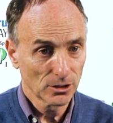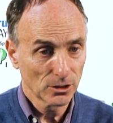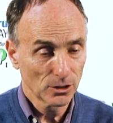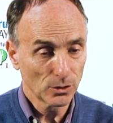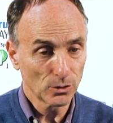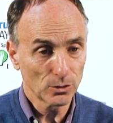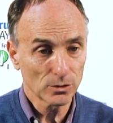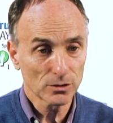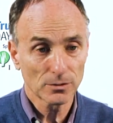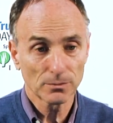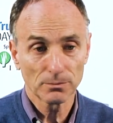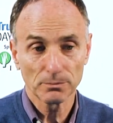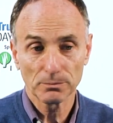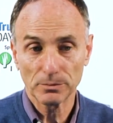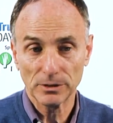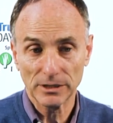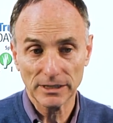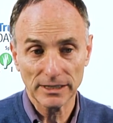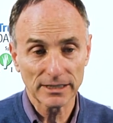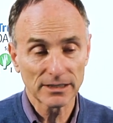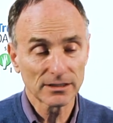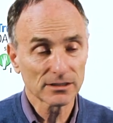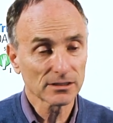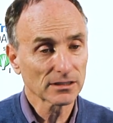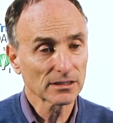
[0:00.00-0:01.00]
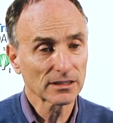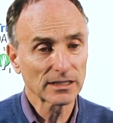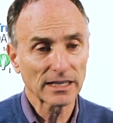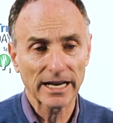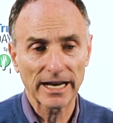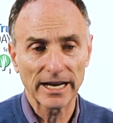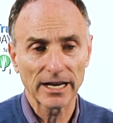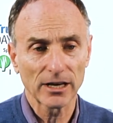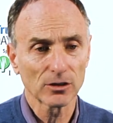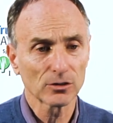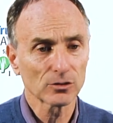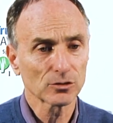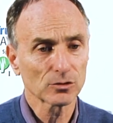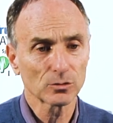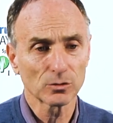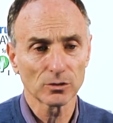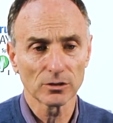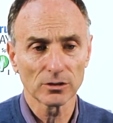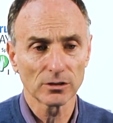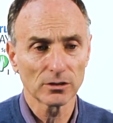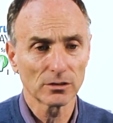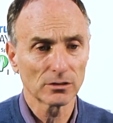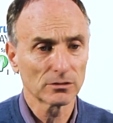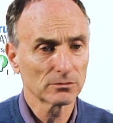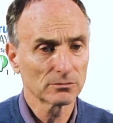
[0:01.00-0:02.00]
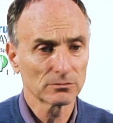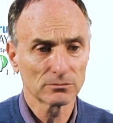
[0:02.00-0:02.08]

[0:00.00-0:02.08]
whose pigs and cows were,